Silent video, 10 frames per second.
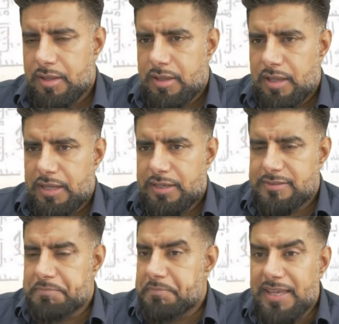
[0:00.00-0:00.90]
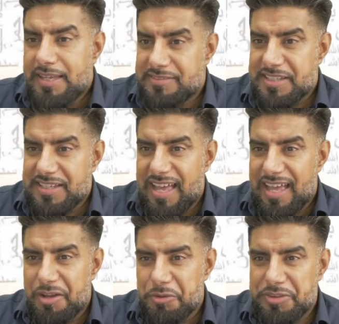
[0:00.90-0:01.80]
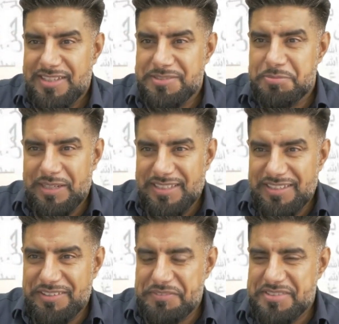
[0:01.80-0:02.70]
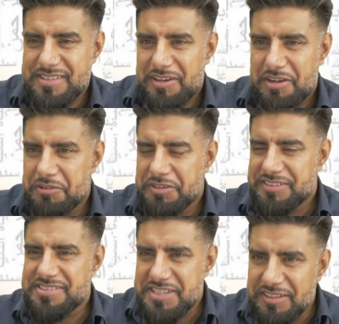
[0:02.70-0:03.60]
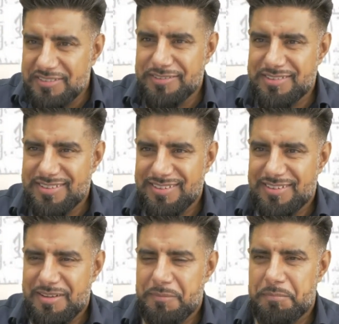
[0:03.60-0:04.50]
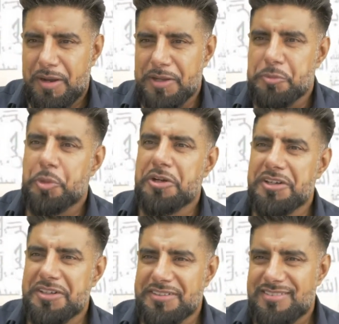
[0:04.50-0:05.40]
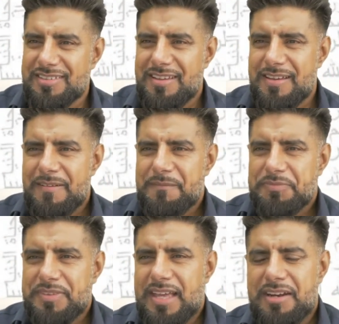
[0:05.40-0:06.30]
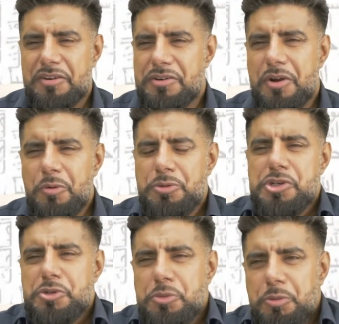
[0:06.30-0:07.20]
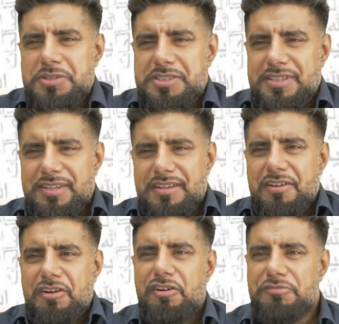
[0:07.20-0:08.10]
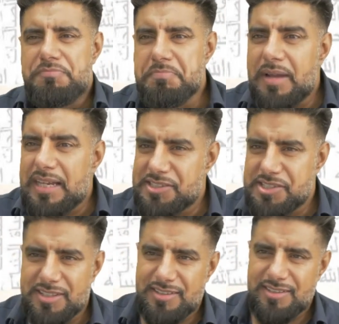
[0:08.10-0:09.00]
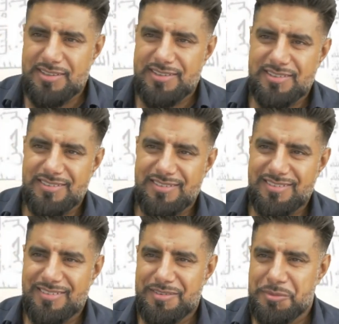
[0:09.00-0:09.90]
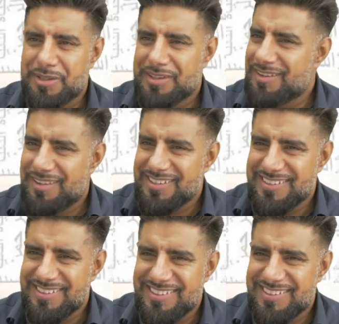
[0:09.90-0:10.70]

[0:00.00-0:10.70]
And it's amazing how these beliefs are instilled by words that are no short of magic. Wallahi.